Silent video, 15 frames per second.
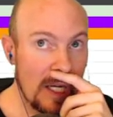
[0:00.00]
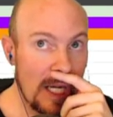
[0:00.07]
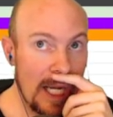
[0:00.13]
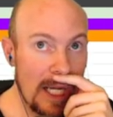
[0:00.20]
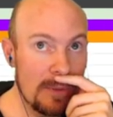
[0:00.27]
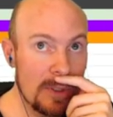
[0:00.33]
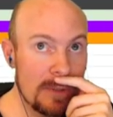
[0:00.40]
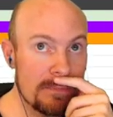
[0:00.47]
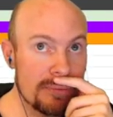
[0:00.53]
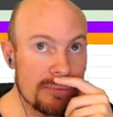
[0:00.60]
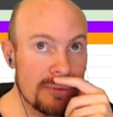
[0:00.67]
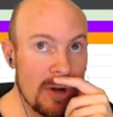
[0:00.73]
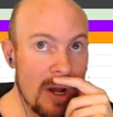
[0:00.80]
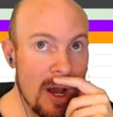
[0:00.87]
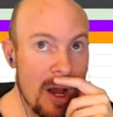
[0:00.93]
I would
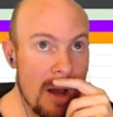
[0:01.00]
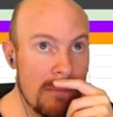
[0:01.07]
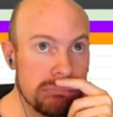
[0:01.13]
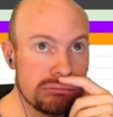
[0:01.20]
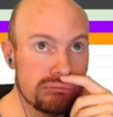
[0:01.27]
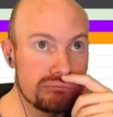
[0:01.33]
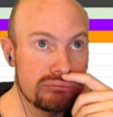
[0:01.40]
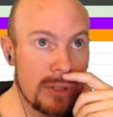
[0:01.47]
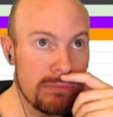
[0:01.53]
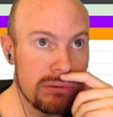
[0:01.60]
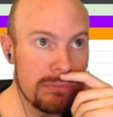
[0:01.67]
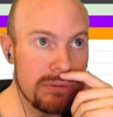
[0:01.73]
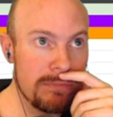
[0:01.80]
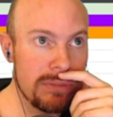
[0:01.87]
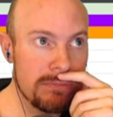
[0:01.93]

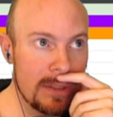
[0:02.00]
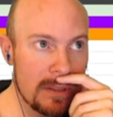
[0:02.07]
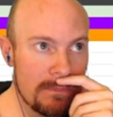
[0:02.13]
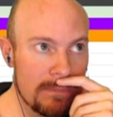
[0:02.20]
probably